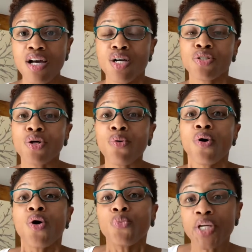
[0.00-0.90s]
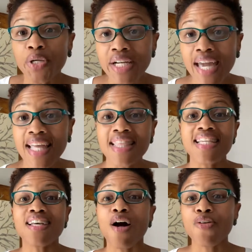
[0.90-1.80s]
So we create these
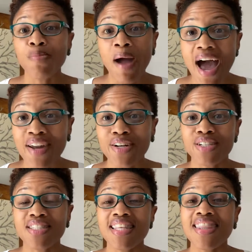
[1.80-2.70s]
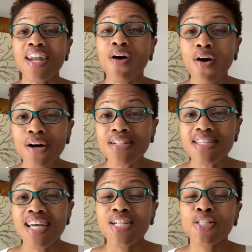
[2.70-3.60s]
other patterns that aren't
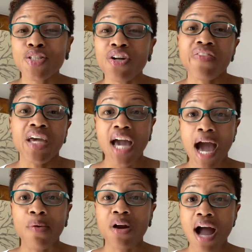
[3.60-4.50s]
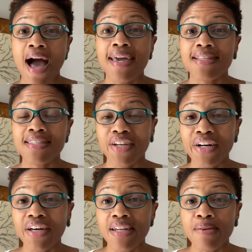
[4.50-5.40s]
serving our highest
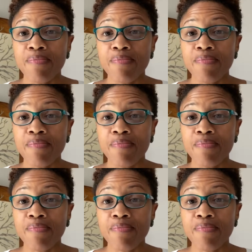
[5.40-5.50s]
good.